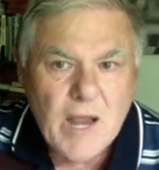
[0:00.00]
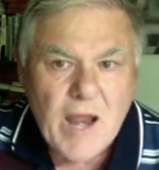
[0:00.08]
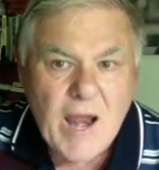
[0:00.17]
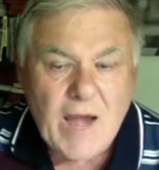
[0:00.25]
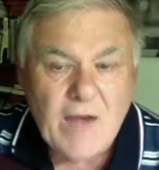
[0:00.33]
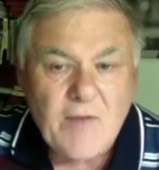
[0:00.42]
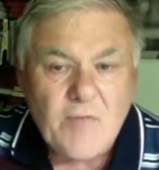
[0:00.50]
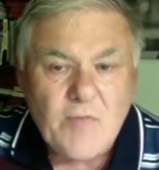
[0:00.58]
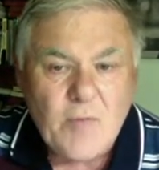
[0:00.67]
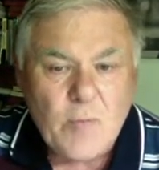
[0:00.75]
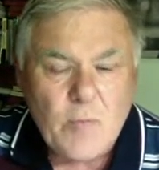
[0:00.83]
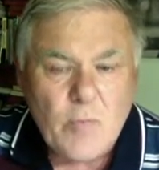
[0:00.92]
And if you
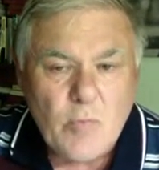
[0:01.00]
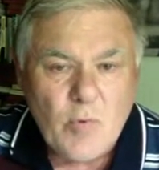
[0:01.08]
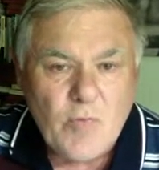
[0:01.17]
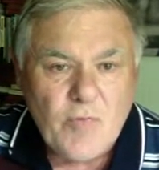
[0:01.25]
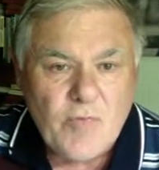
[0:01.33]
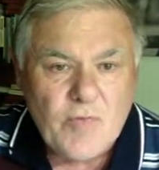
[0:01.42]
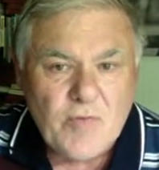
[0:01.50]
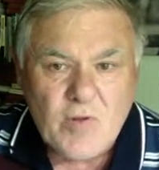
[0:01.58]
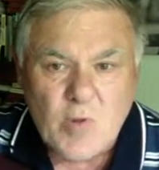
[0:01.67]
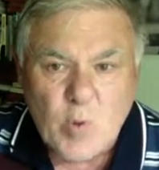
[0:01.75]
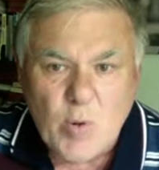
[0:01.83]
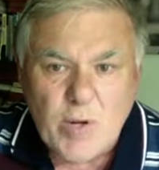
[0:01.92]
move the
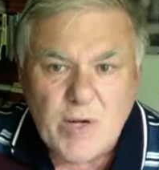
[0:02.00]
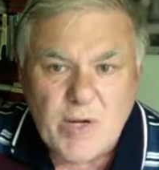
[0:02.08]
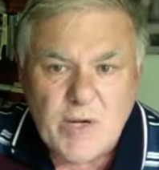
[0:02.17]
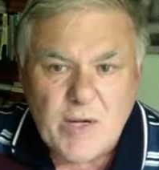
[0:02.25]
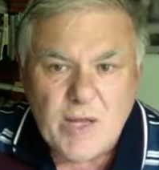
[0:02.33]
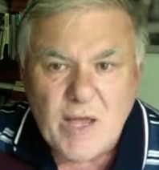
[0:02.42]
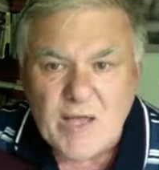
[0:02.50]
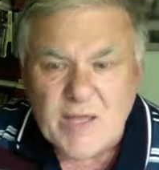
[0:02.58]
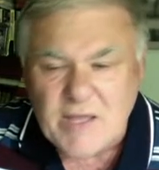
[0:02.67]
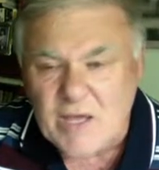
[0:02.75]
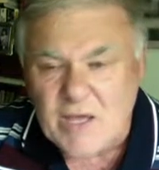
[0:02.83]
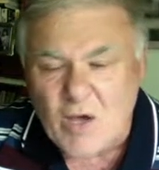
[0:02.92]

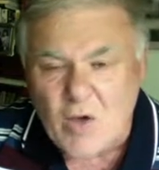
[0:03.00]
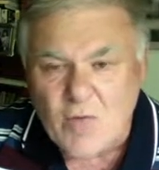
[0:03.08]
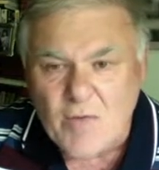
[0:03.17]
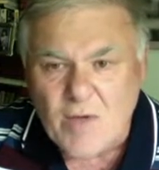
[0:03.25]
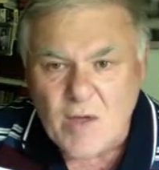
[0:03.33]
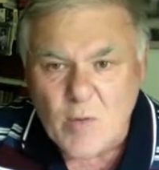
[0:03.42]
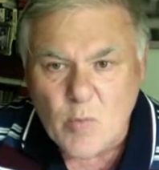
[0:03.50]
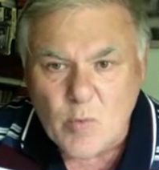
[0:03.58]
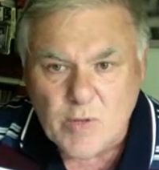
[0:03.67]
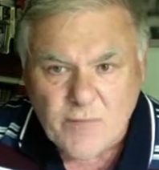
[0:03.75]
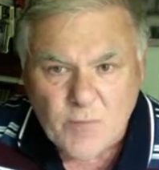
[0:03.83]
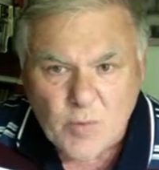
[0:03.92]
king over, we
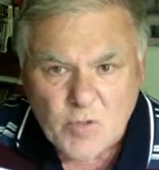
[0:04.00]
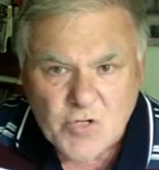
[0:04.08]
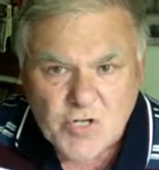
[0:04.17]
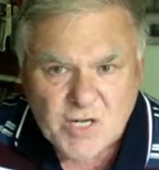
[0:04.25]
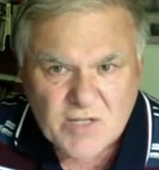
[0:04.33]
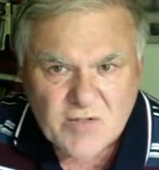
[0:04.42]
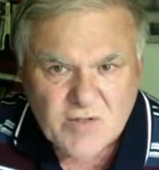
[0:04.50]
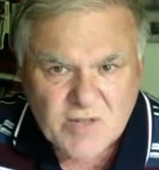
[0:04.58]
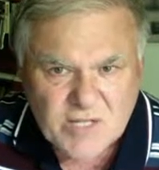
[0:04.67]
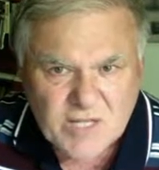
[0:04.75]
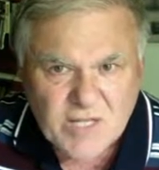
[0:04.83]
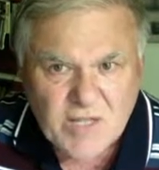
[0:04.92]
give you a check to the
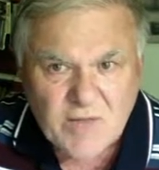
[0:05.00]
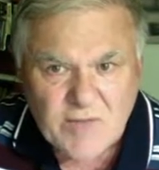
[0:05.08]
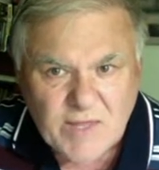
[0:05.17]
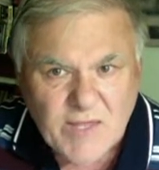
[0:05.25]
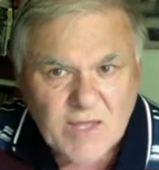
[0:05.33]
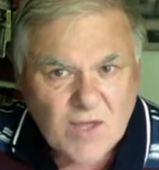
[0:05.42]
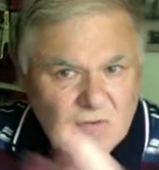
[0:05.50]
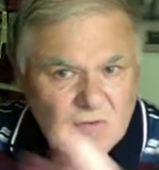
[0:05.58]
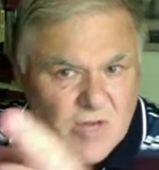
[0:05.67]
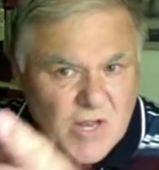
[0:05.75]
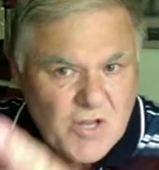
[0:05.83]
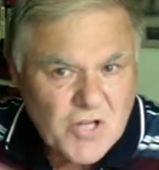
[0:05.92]
king, and the king goes on
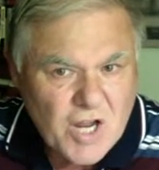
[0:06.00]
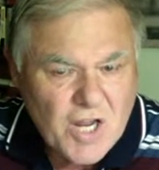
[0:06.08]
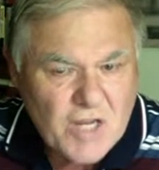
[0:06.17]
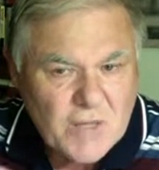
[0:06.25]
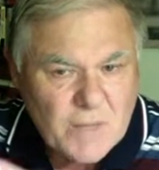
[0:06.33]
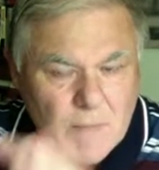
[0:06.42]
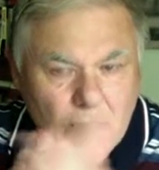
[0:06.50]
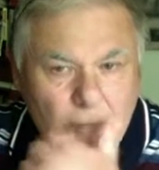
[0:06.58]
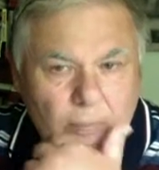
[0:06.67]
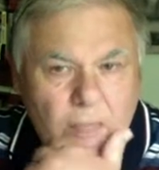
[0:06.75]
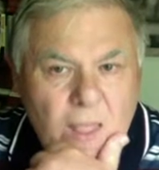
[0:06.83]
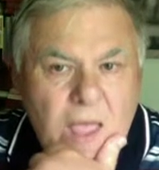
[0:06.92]
h8,
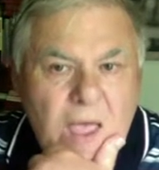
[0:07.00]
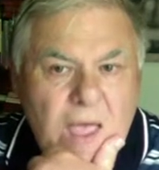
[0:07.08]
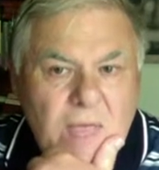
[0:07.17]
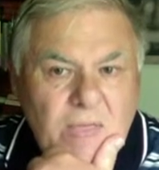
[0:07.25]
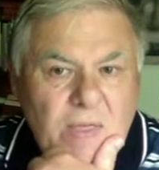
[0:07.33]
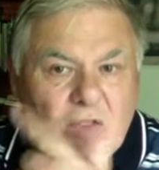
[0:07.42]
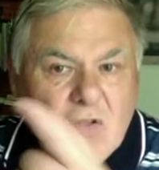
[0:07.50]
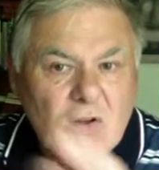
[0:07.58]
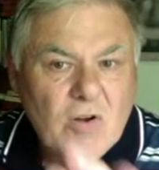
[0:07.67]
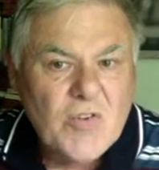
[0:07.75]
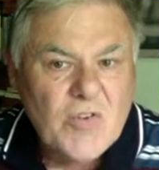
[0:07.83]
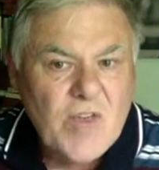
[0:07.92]
and then you've got to
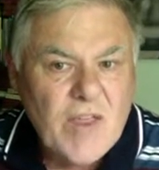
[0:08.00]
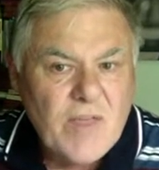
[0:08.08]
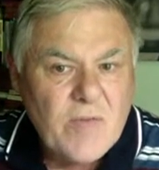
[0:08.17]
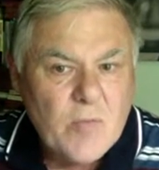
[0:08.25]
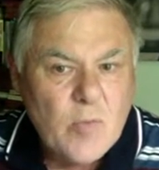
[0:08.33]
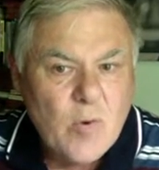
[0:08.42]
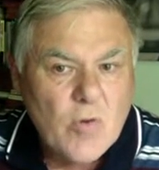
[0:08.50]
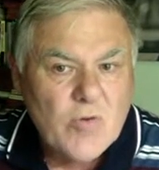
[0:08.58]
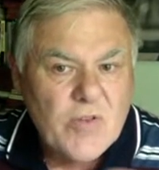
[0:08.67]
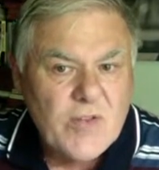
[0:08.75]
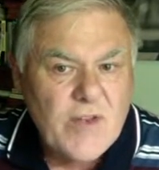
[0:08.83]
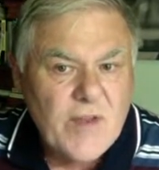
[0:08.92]
save your rook, so
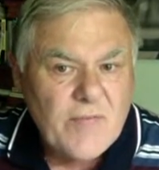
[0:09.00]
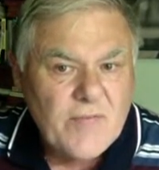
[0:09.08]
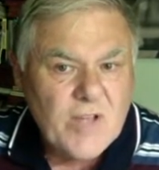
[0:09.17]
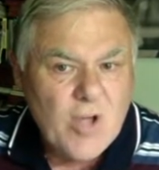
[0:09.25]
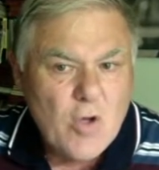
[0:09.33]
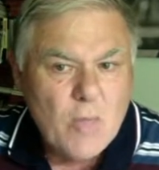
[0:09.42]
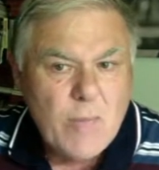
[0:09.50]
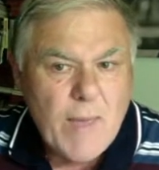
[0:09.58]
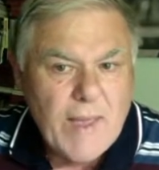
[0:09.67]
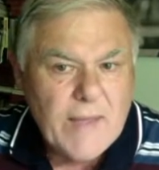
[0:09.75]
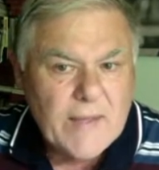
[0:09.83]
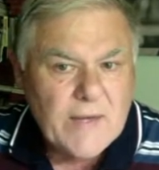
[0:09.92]
you'd have to go
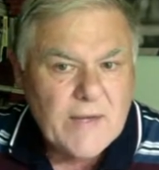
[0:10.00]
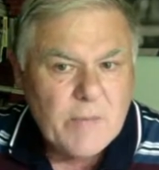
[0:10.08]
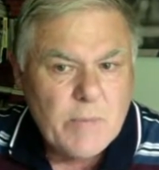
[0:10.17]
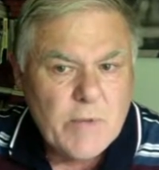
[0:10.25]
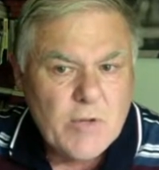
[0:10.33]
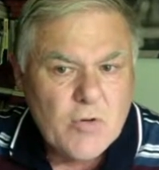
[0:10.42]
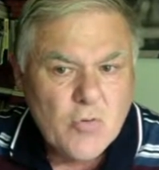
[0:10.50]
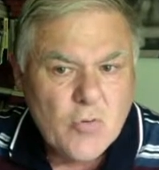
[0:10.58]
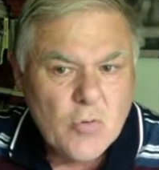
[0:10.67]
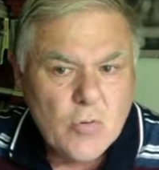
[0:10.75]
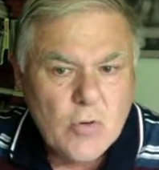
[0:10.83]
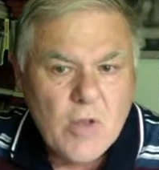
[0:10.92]
back, and that'd be a
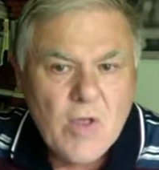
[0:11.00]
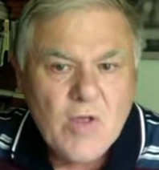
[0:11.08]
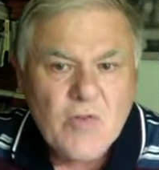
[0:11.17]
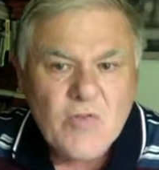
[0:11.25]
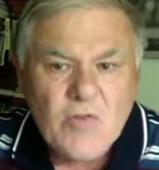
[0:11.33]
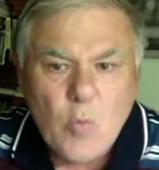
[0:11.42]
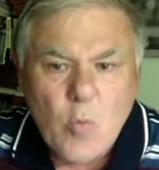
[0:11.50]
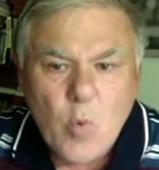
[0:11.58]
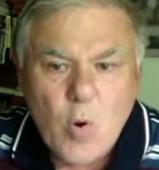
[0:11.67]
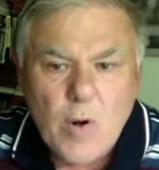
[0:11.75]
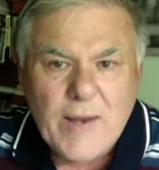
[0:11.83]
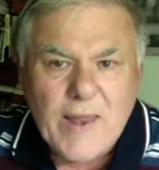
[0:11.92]
draw. So
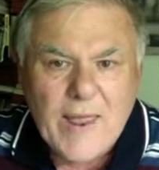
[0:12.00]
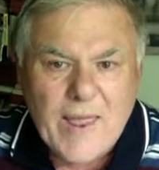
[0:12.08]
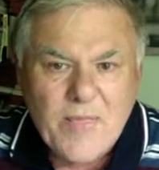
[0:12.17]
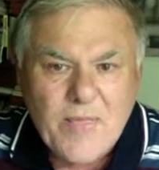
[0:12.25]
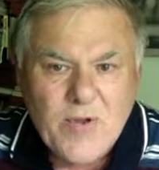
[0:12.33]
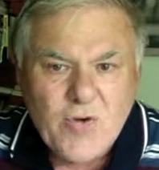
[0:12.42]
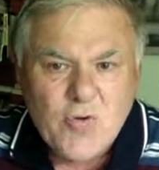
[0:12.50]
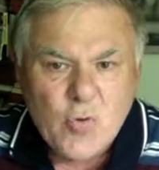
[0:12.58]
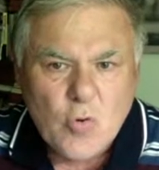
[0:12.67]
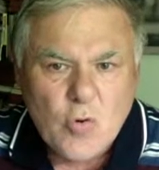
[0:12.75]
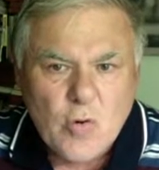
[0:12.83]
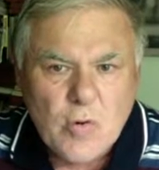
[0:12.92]
white had the
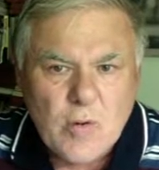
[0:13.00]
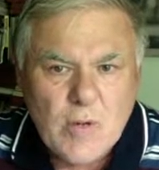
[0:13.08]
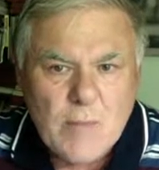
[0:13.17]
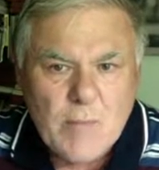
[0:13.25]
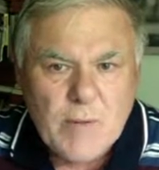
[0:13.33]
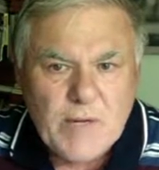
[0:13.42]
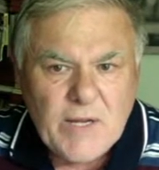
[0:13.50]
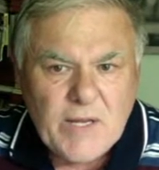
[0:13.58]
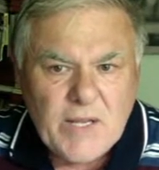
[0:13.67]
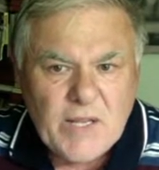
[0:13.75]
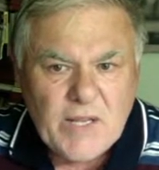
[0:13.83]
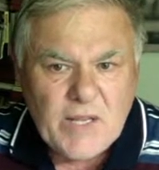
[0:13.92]
draw, but
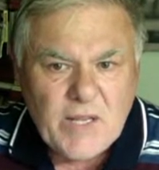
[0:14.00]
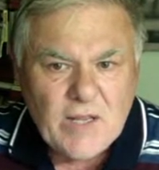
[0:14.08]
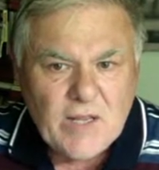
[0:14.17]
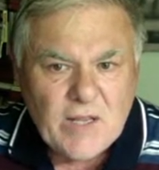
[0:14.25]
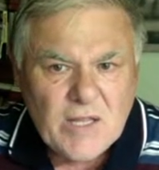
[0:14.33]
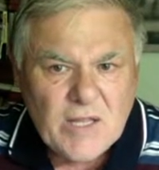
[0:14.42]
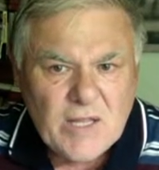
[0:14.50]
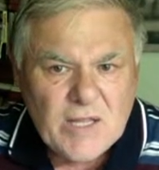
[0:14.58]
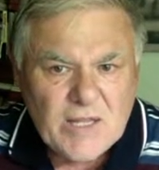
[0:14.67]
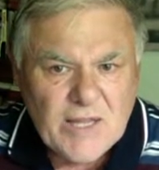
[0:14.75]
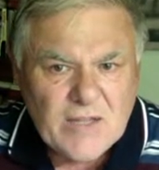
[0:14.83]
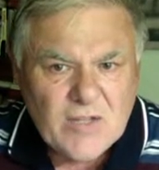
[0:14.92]
he
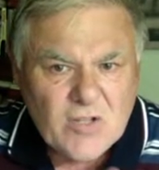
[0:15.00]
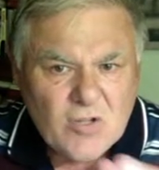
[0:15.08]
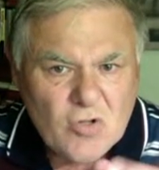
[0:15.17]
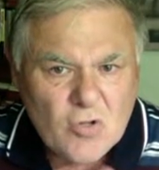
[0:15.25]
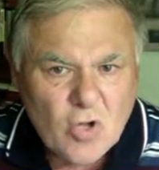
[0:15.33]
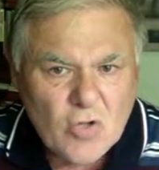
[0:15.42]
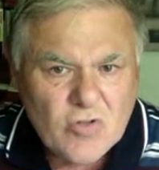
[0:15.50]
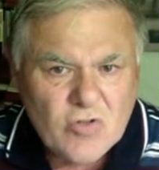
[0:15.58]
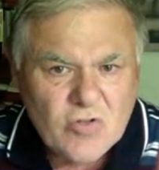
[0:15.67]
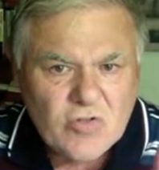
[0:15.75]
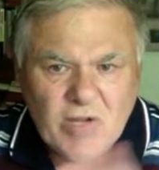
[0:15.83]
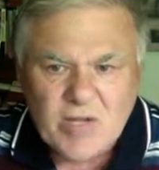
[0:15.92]
elected not to
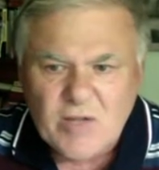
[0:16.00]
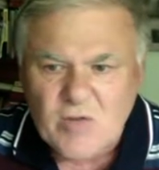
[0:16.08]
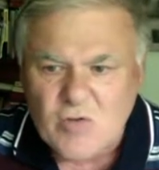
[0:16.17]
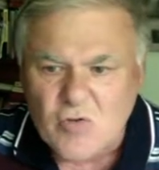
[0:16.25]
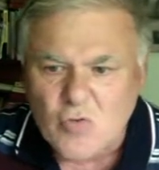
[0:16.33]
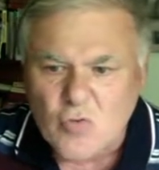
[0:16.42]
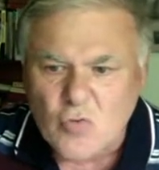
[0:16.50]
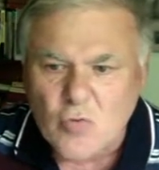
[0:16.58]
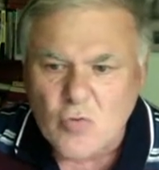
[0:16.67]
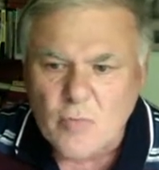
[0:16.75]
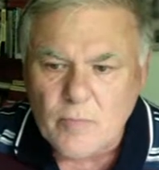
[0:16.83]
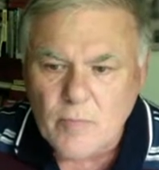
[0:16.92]
take the draw,
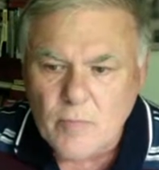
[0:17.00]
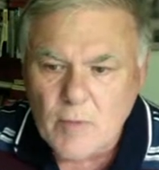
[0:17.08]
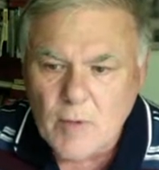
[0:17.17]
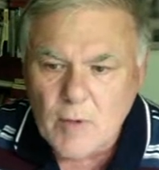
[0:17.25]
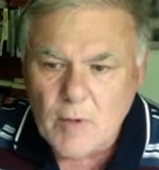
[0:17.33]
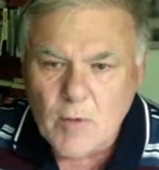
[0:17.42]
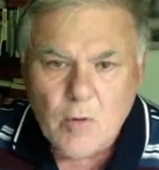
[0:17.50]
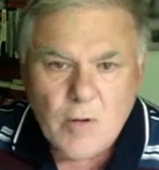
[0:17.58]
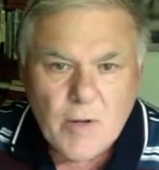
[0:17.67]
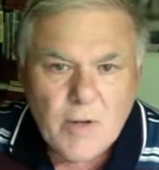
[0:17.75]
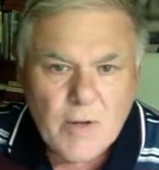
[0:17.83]
right?